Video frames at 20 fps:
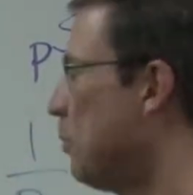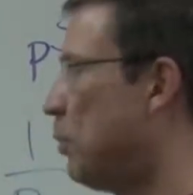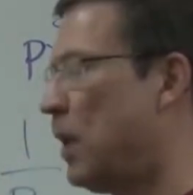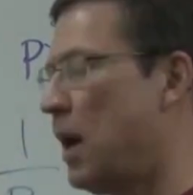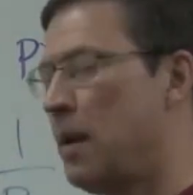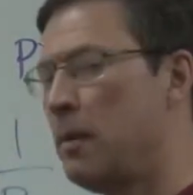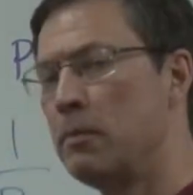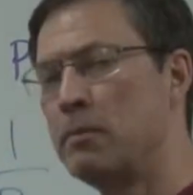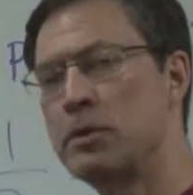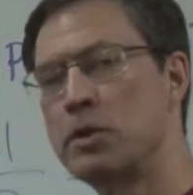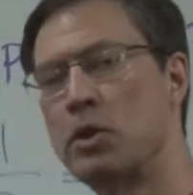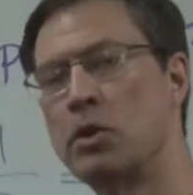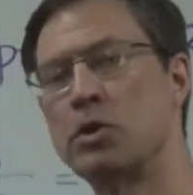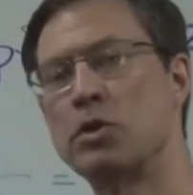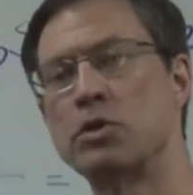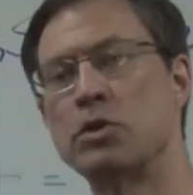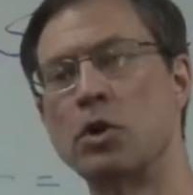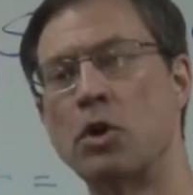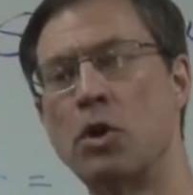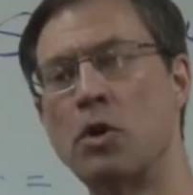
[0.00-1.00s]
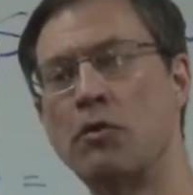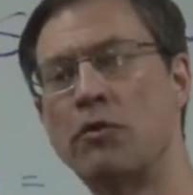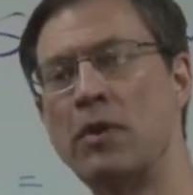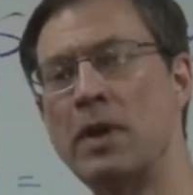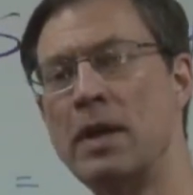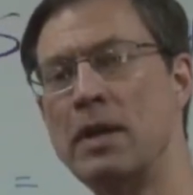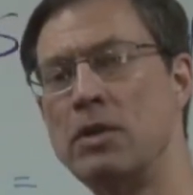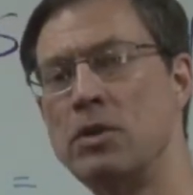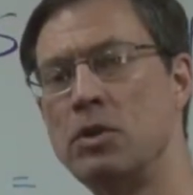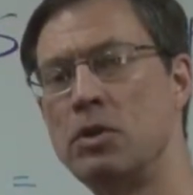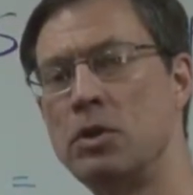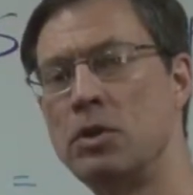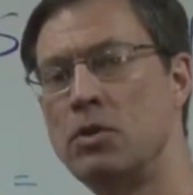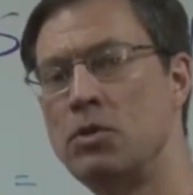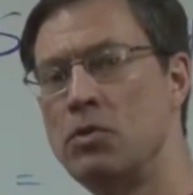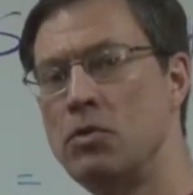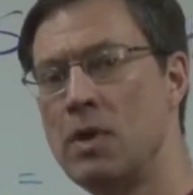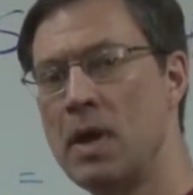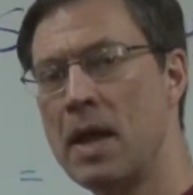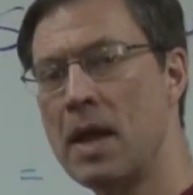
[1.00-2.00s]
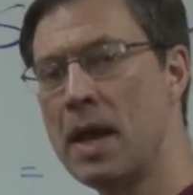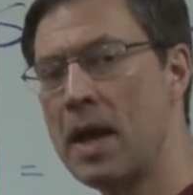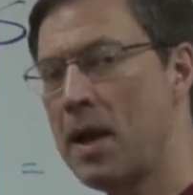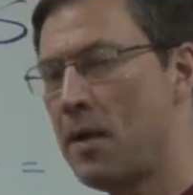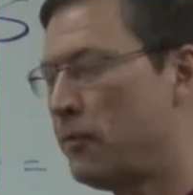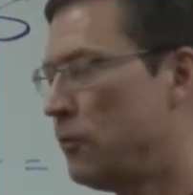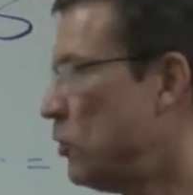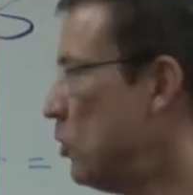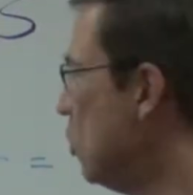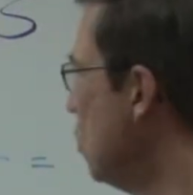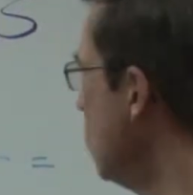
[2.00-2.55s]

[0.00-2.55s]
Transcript: the problems are to solve, and you can do that after